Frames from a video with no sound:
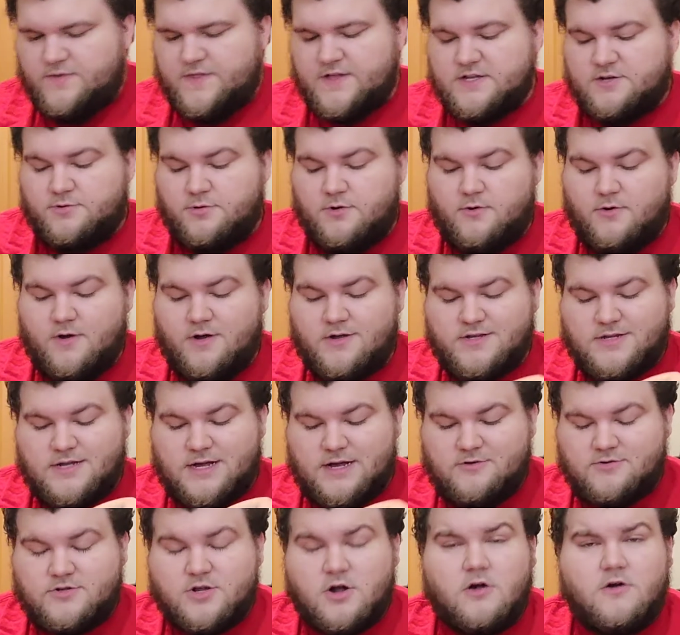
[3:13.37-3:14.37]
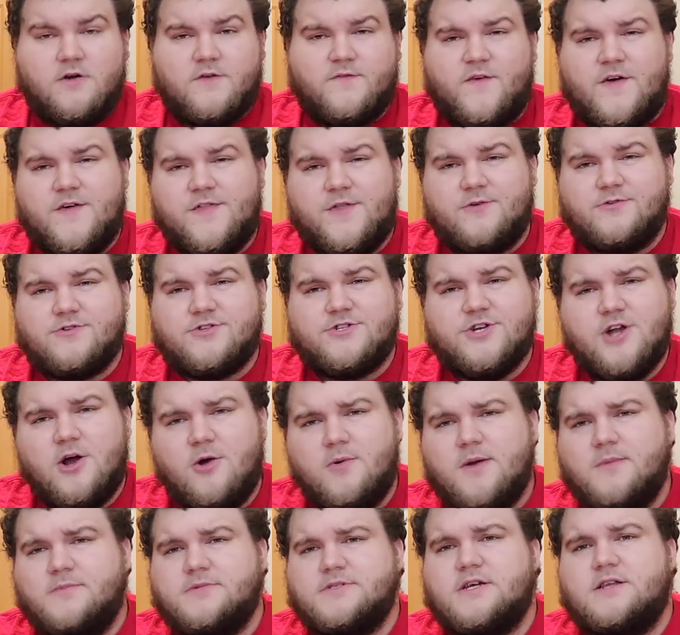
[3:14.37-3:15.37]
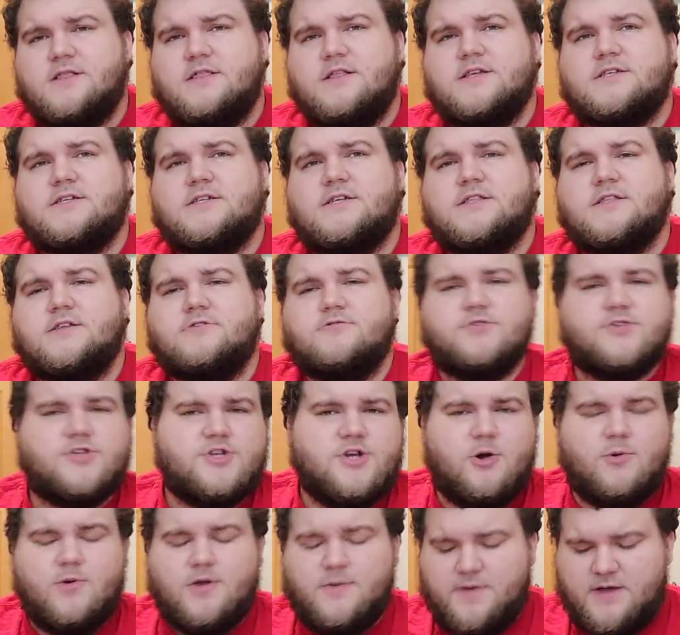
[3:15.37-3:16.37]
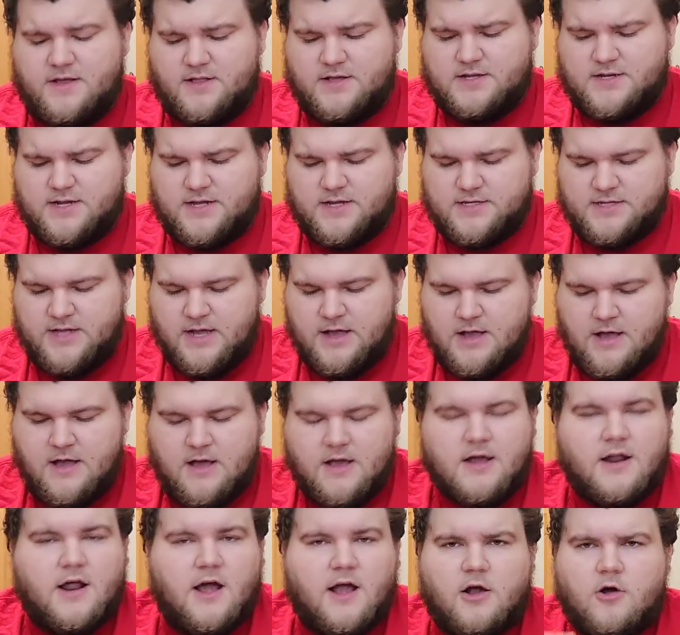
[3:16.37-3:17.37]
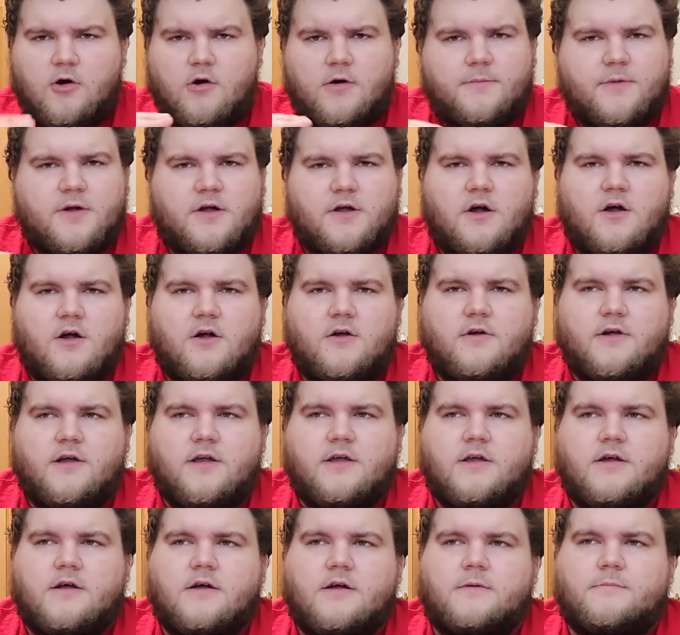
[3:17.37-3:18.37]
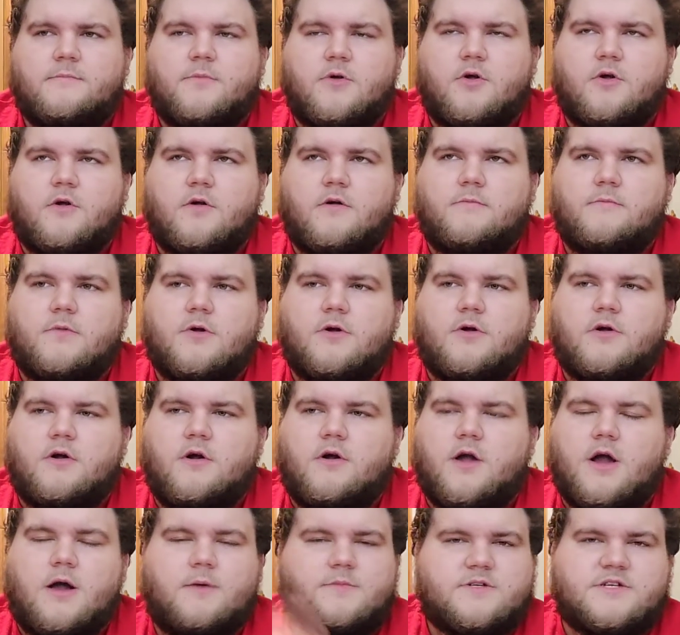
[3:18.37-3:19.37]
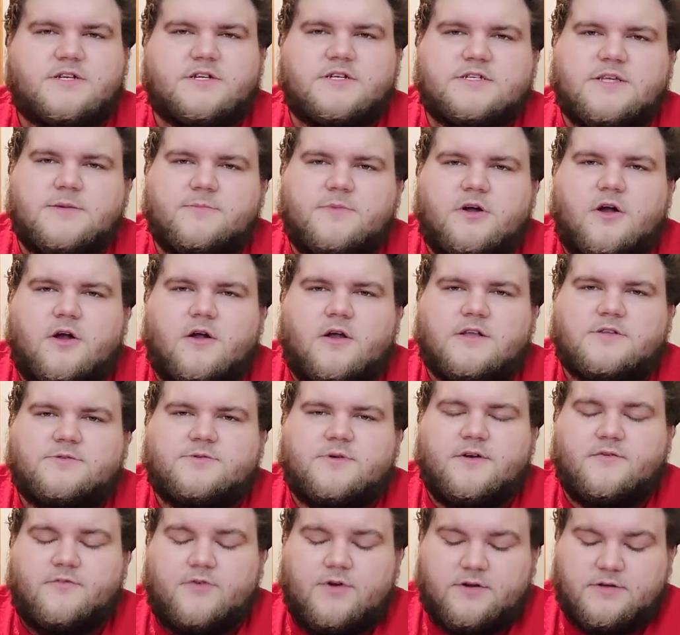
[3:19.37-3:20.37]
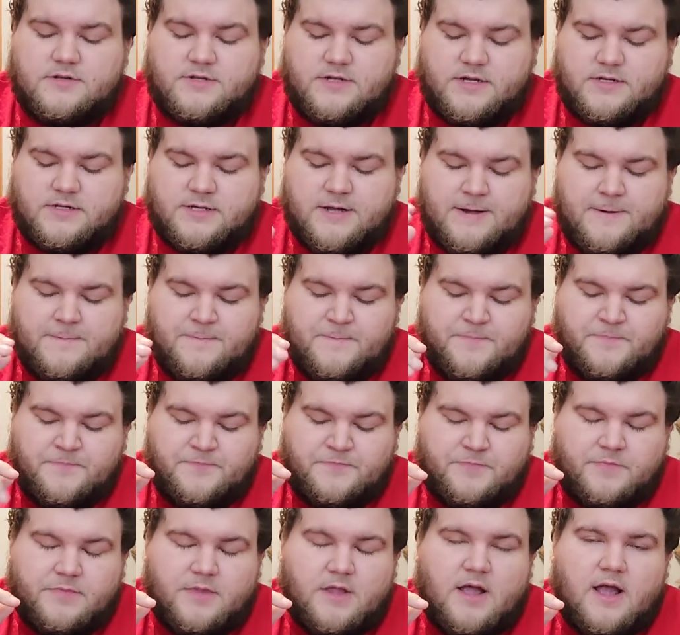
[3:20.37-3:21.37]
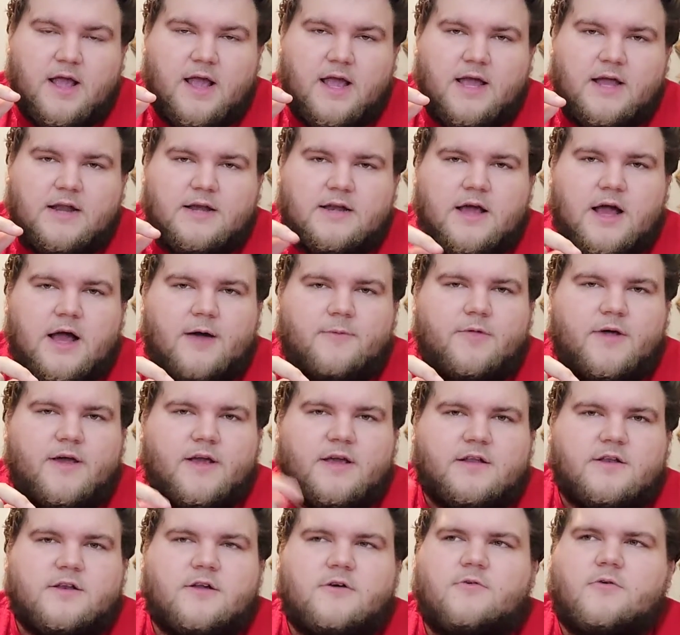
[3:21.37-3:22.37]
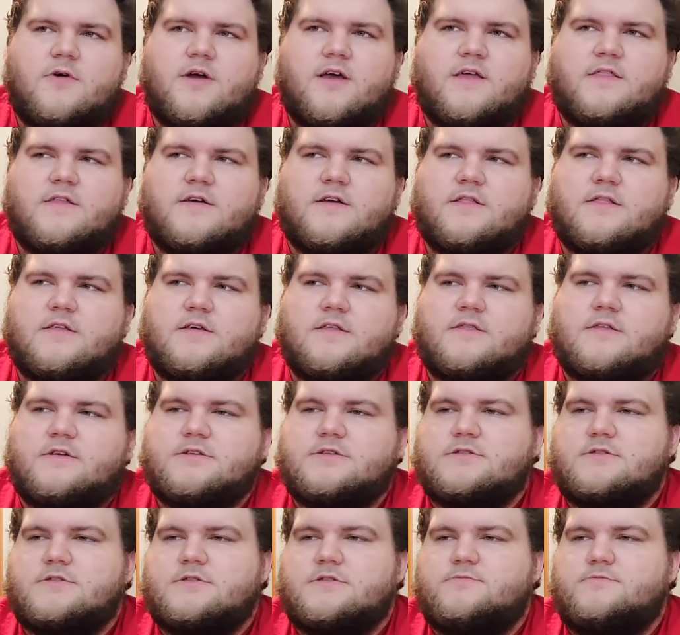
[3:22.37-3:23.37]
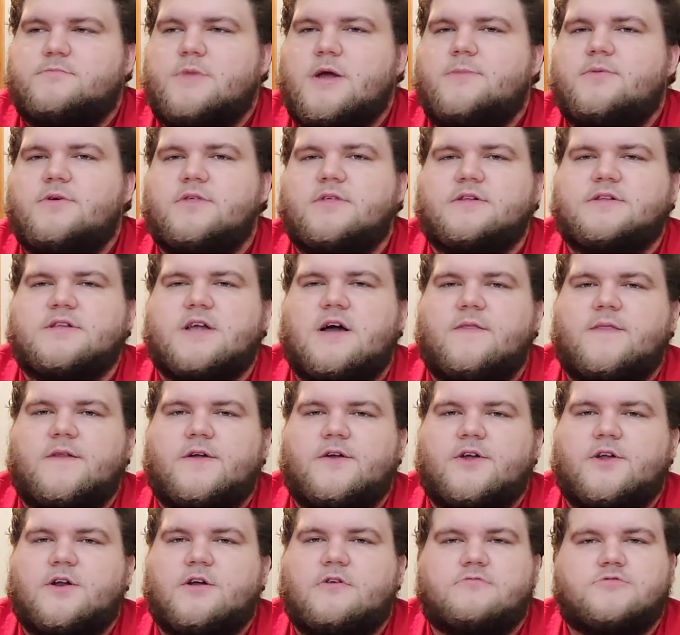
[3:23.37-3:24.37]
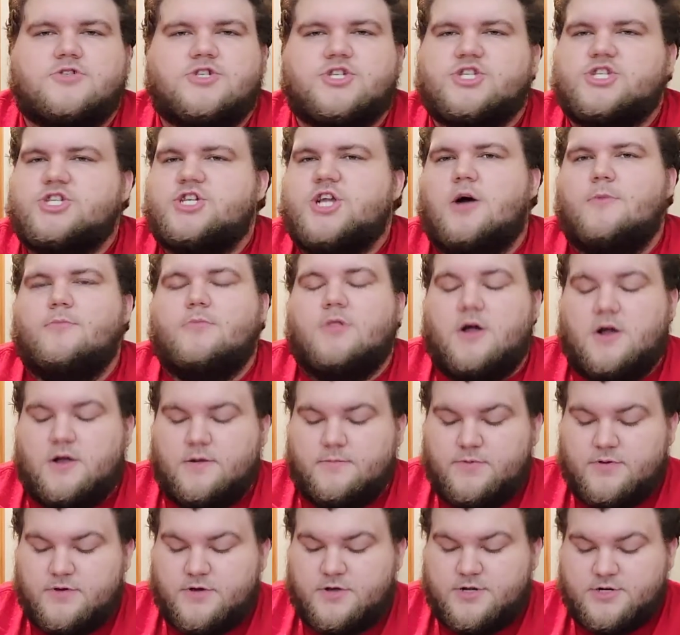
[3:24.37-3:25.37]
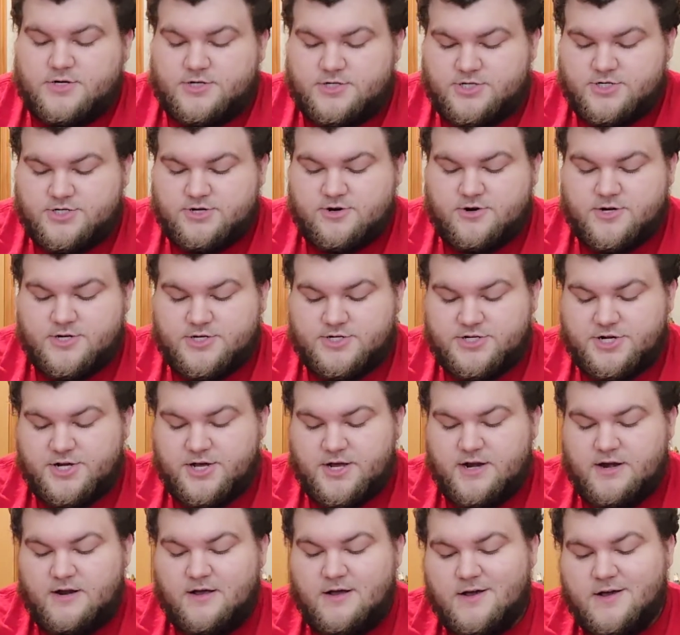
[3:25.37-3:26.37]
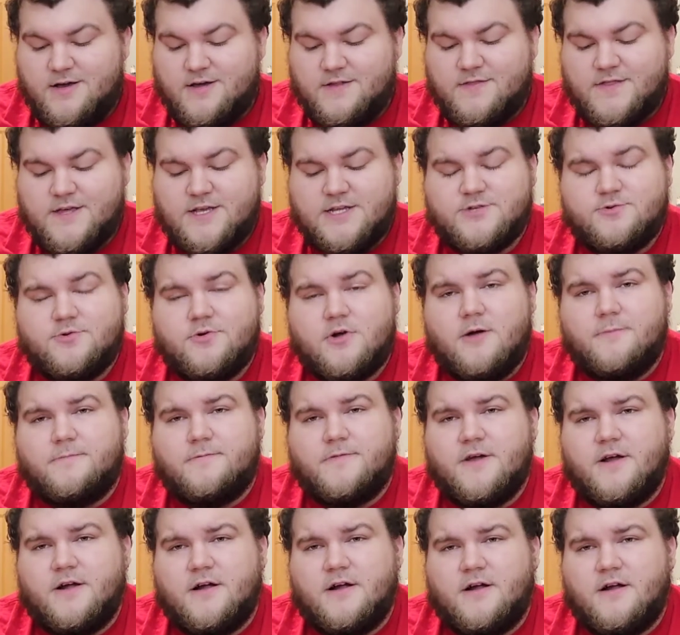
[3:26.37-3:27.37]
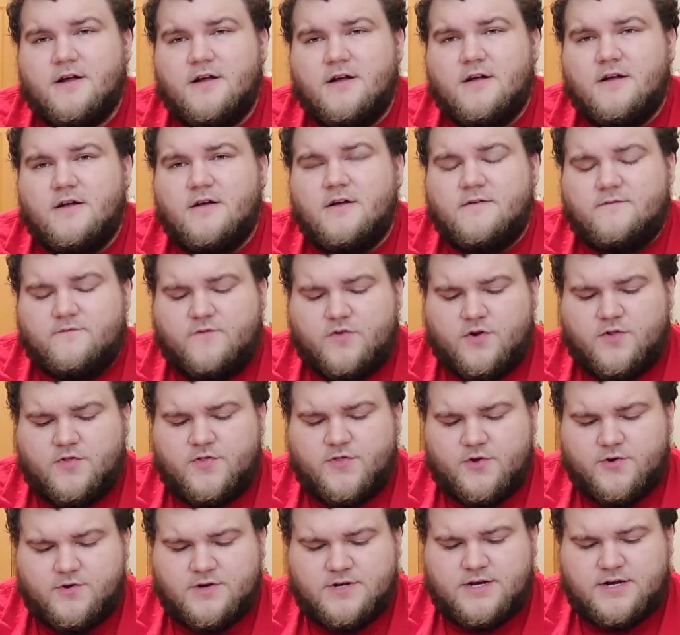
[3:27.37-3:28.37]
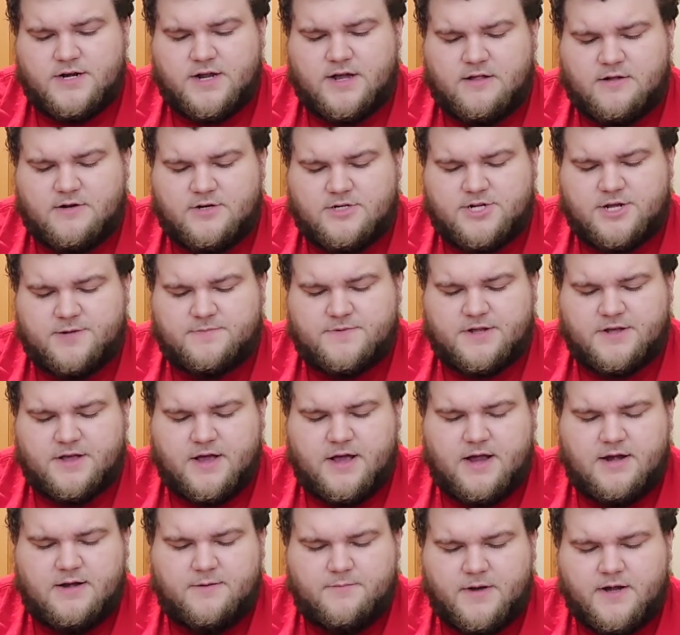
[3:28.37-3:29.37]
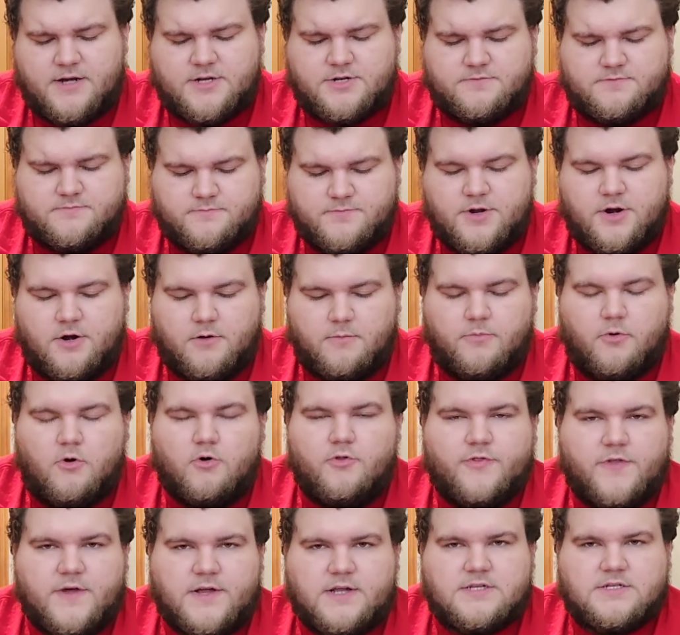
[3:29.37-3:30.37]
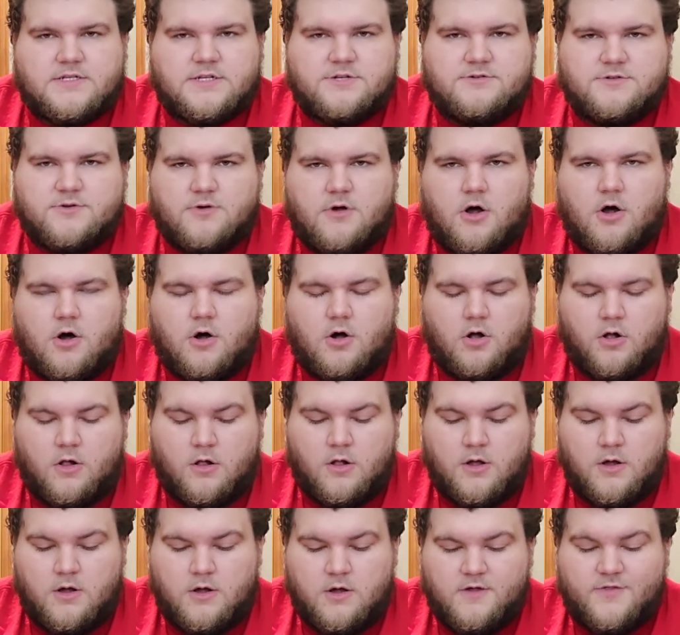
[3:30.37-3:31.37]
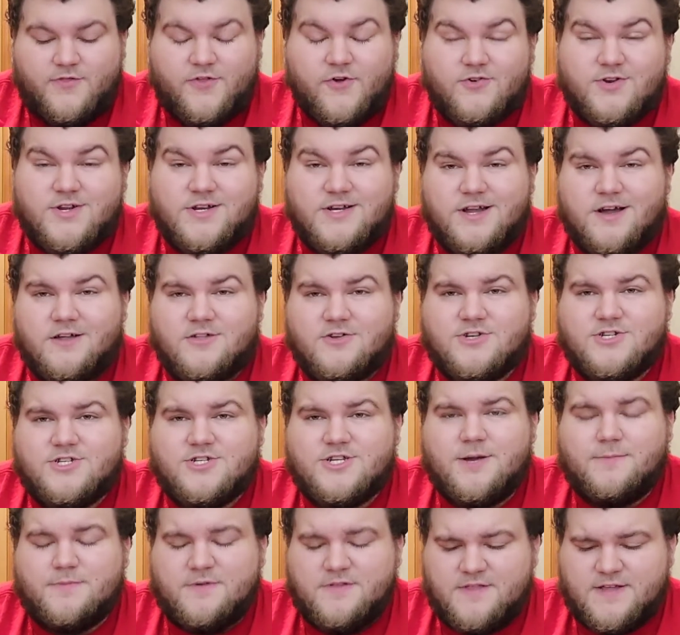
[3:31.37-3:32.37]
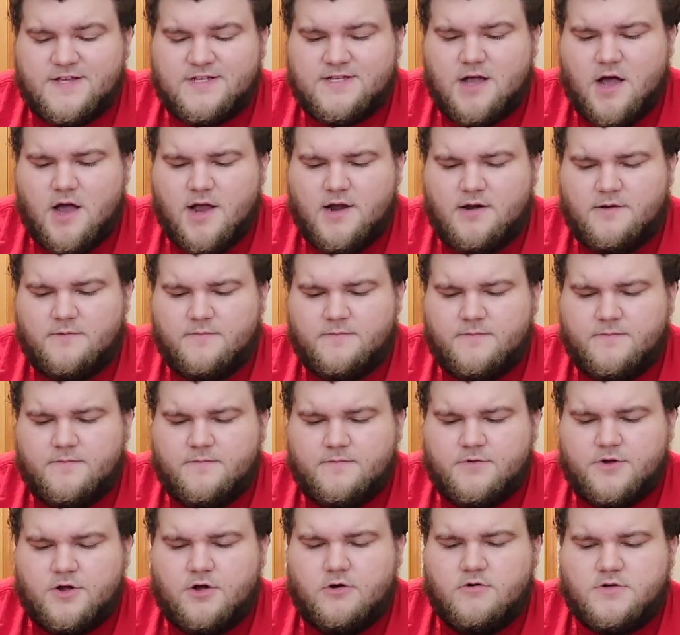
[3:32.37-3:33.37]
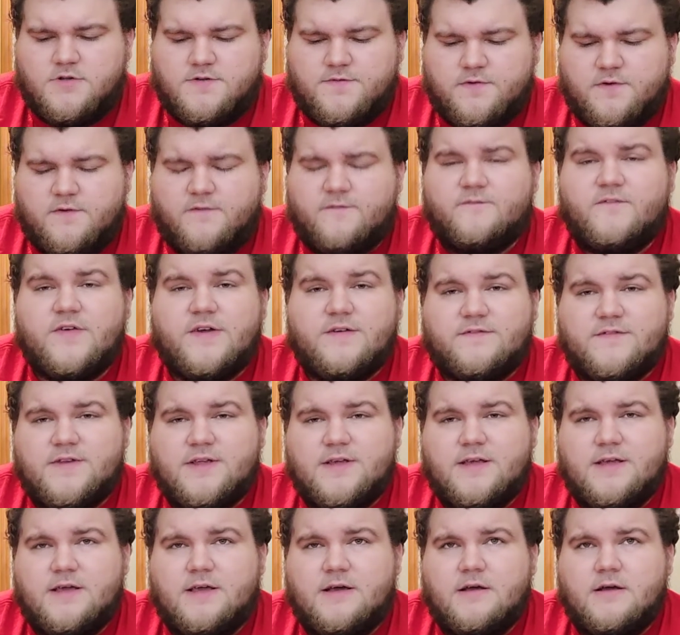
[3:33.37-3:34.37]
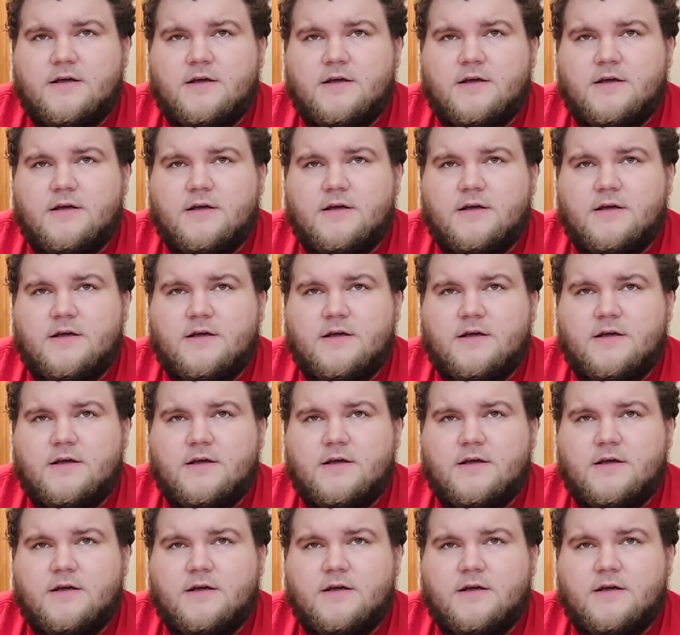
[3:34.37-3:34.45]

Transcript: this one was, was, hard to find. There was no Amazon listing. There was no eBay listings. I go on Macari, Mer, Mercari. I'm just gonna say Macari. That's what everyone else does. And I'm like, no way. That, that maybe that's on there. You know, just dumb luck. Sure as shit. These were up there for $13 shipped. It, I had to buy, you know, both things because it was a haul. $13 shipped. This item goes for 50,